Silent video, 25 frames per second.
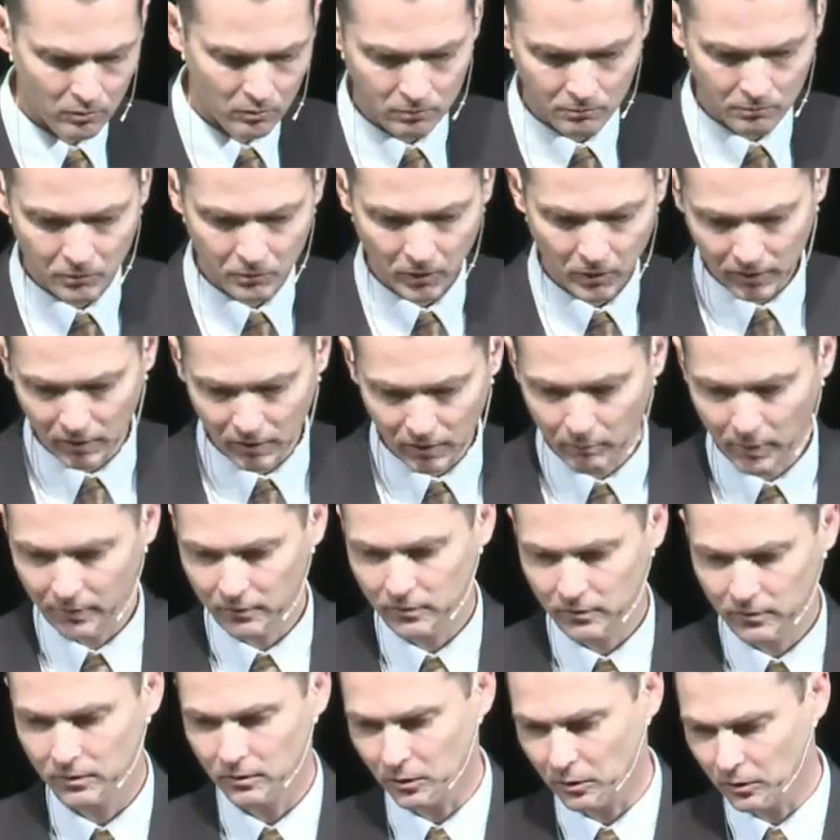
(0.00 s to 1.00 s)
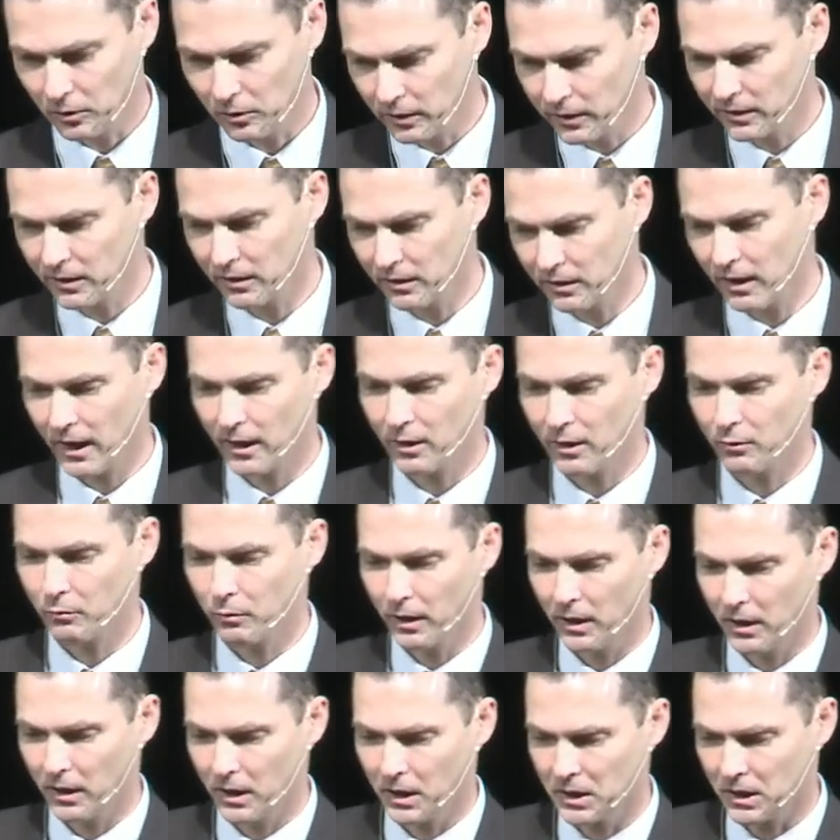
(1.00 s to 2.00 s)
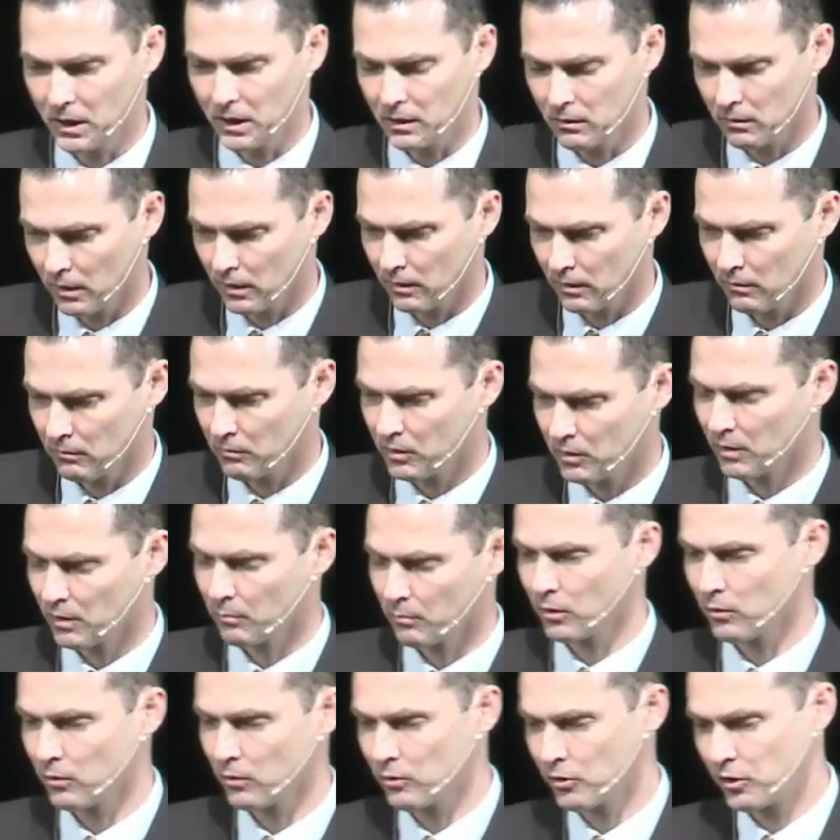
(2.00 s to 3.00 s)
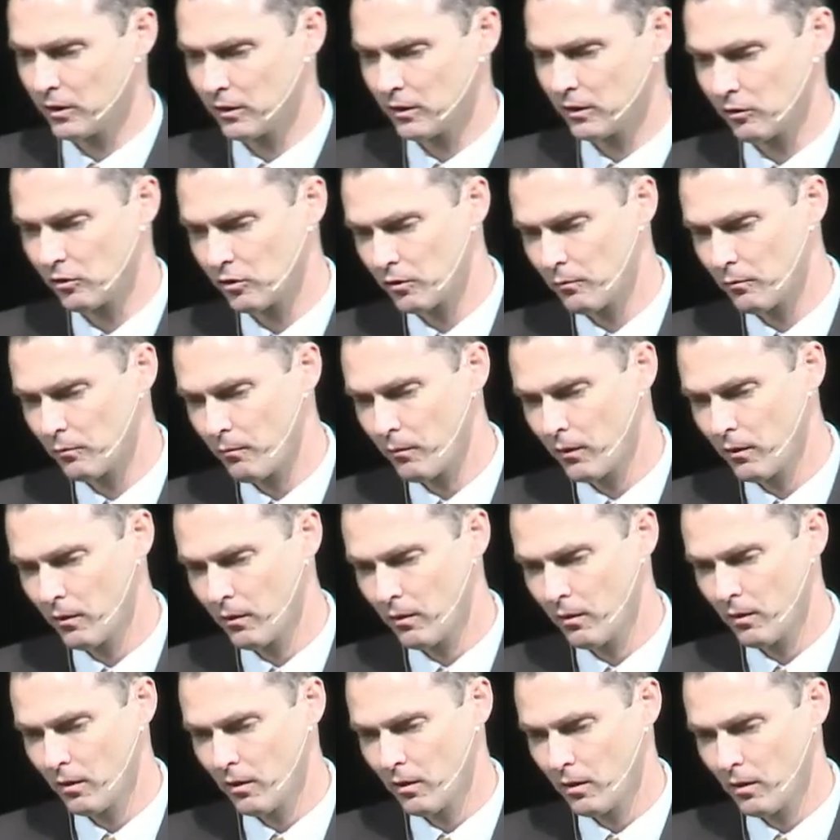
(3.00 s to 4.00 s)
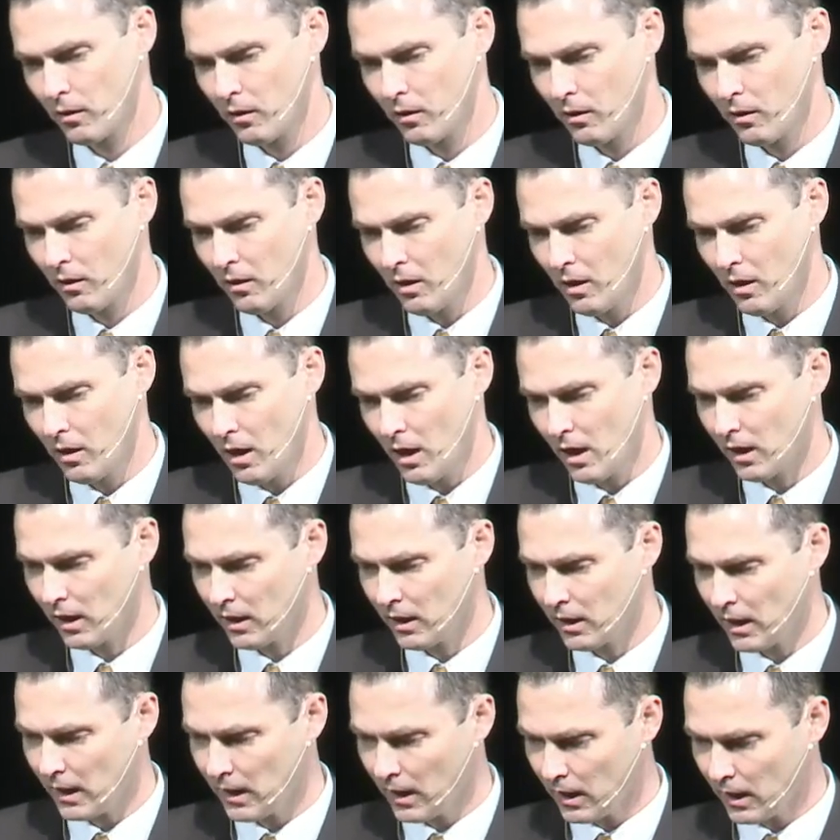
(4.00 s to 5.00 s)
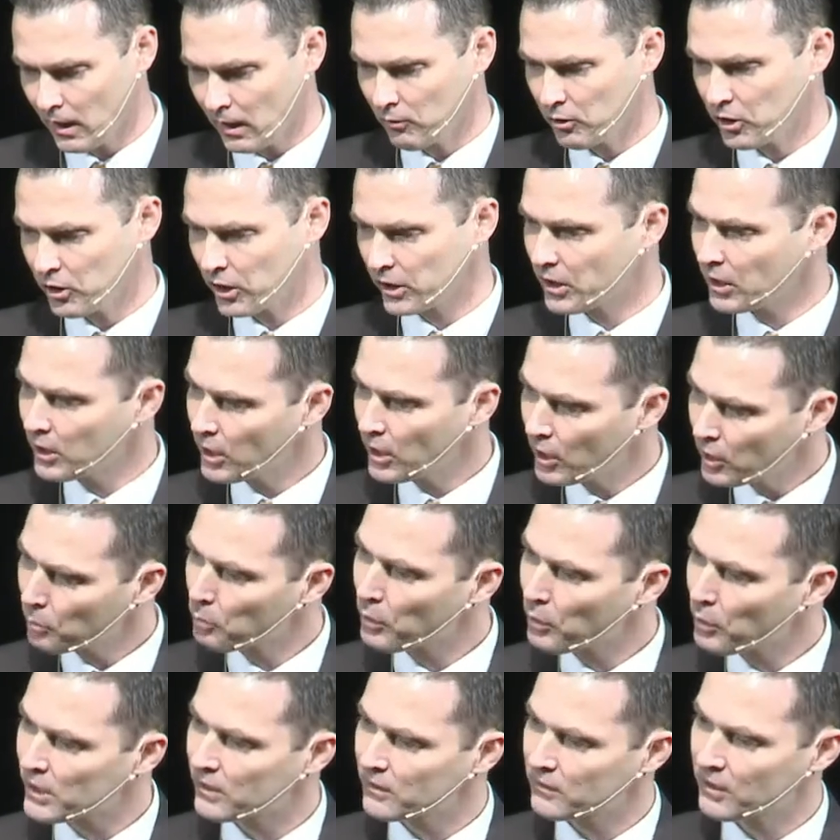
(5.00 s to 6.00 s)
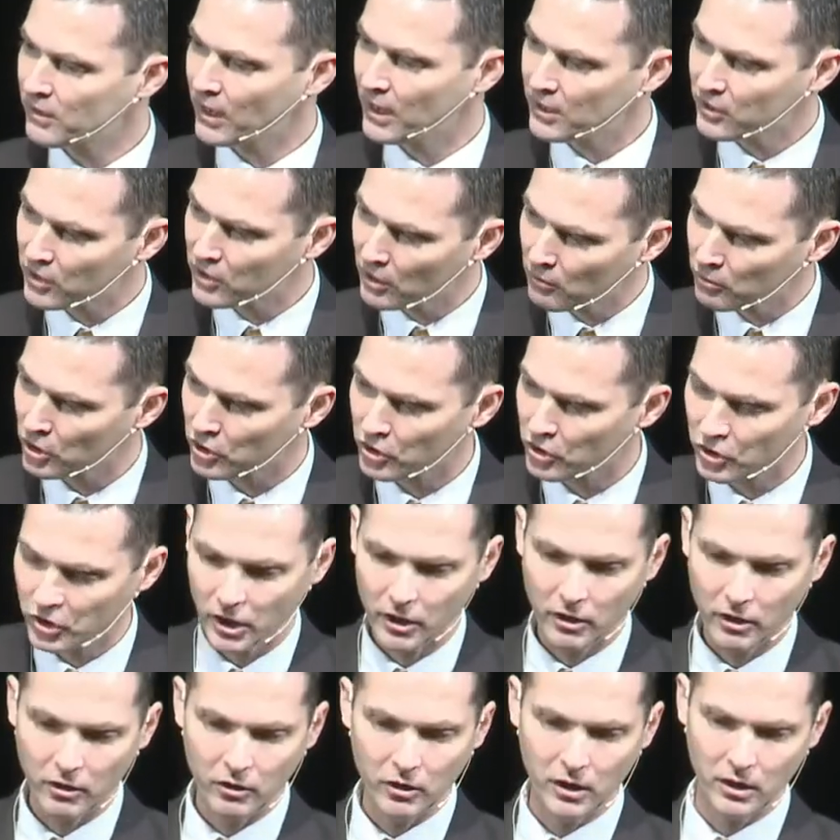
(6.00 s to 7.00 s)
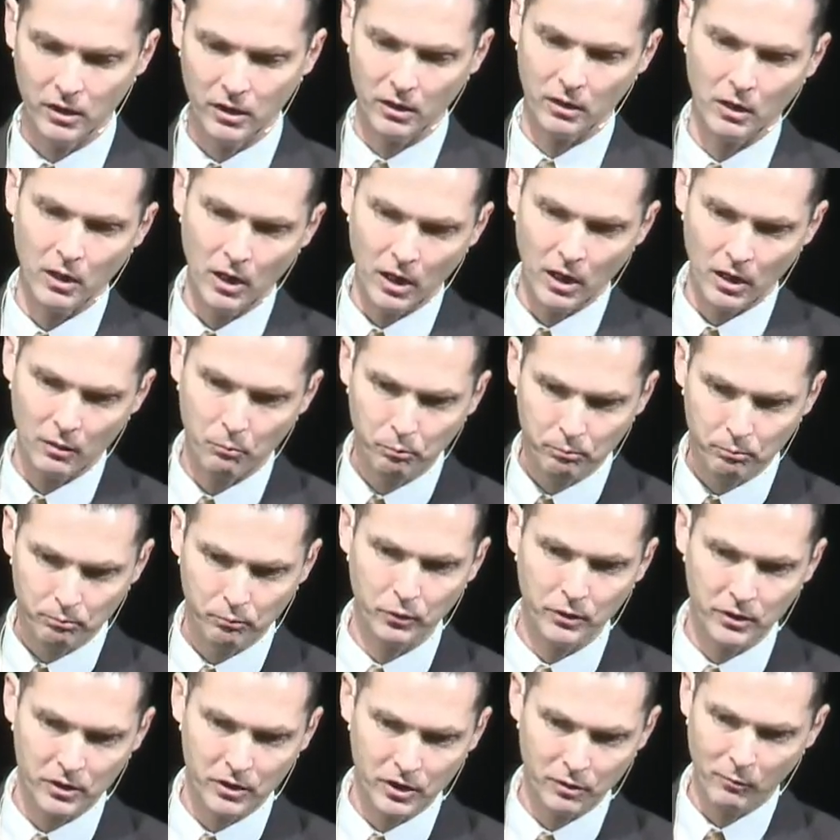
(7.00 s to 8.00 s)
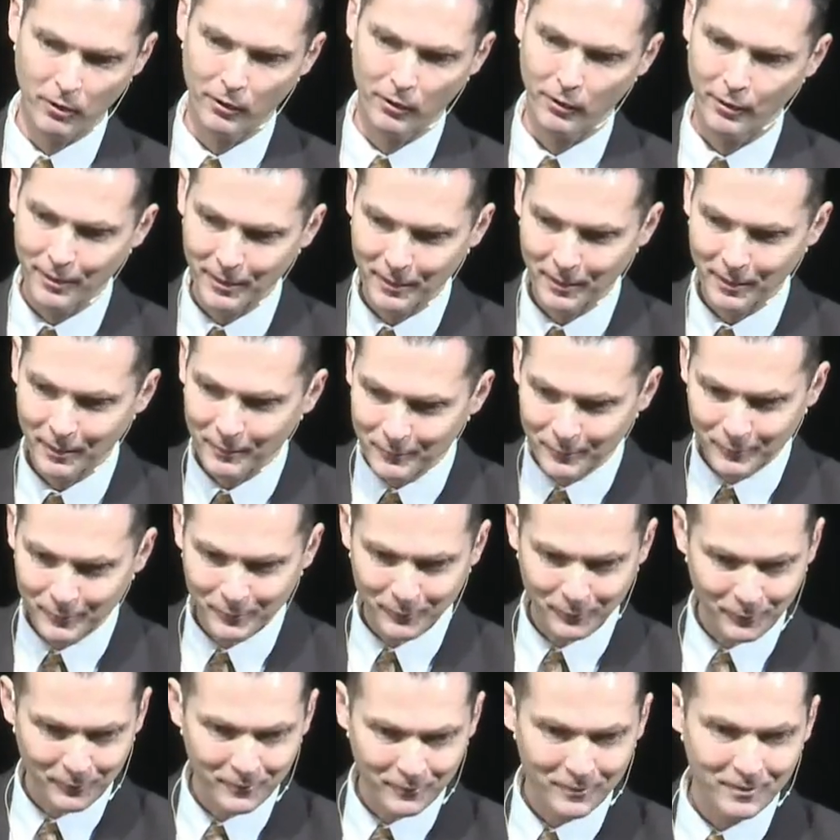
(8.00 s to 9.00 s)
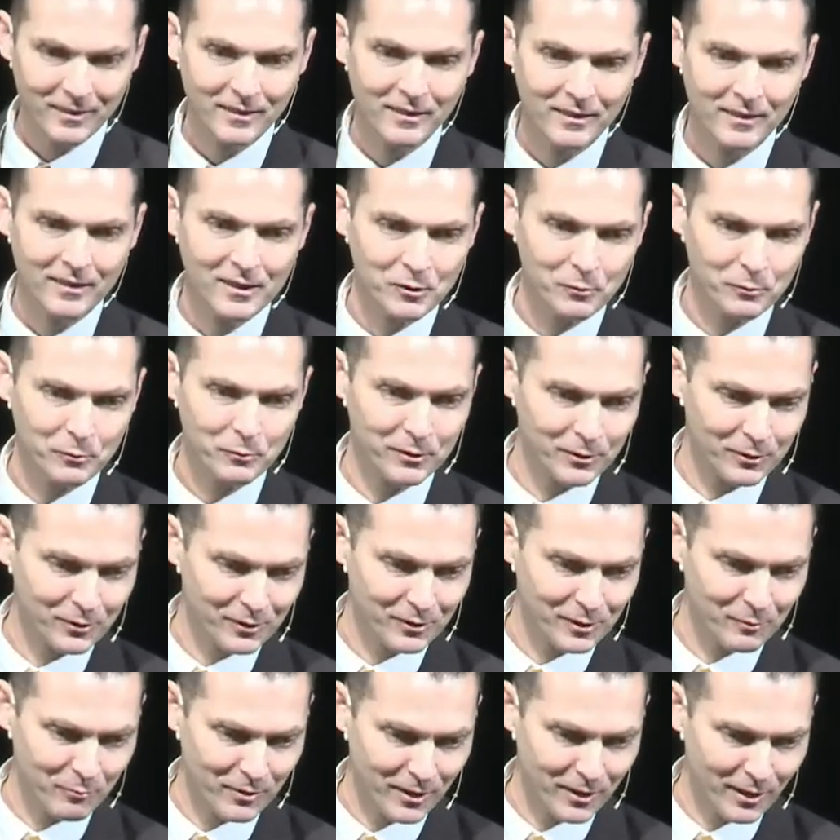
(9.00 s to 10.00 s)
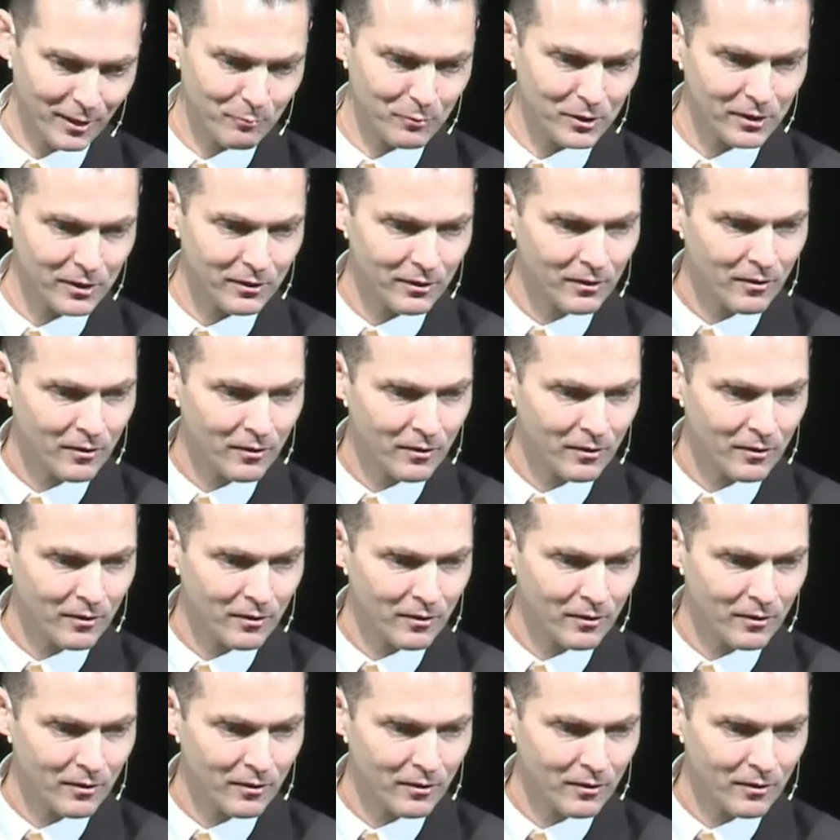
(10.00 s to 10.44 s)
Talking about the early and the latter rain and some of those things. And it was just another presentation. I was just sharing and preaching my heart out, you know, as we do sometimes.